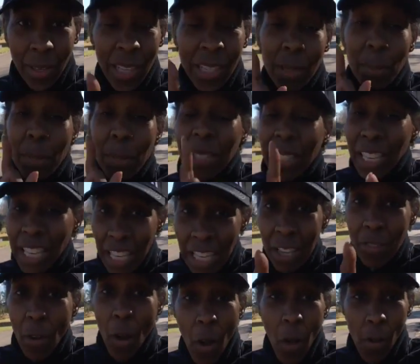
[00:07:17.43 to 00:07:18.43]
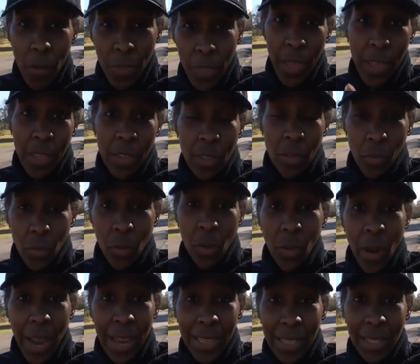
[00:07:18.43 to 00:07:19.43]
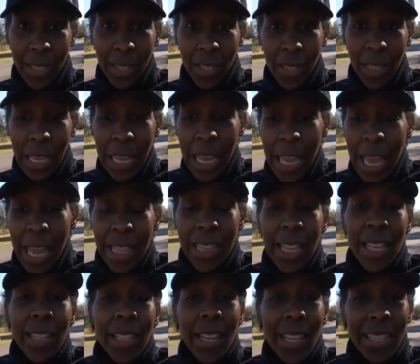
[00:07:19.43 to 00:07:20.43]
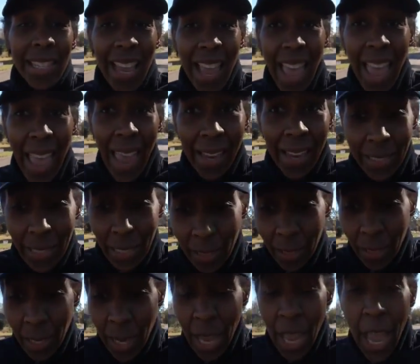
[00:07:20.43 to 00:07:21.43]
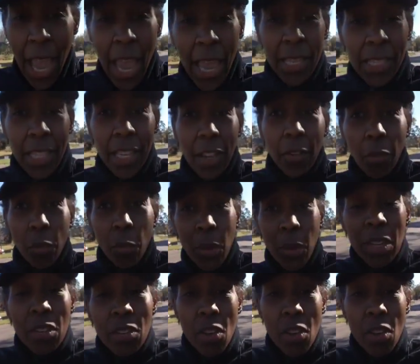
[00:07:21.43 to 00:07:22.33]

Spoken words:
let's believe all things through Christ, and then let's act as if we